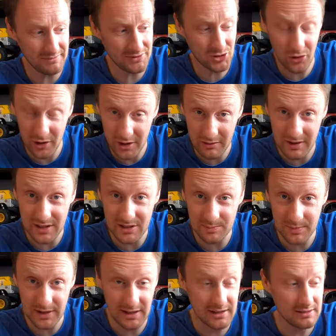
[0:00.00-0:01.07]
Toy grade
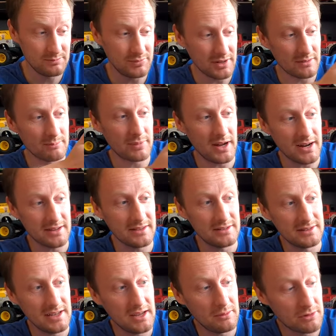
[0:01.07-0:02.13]
speed, but back in the
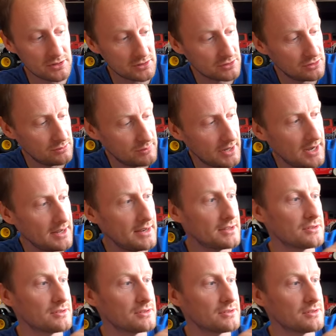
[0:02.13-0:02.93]
day it wasn't too bad.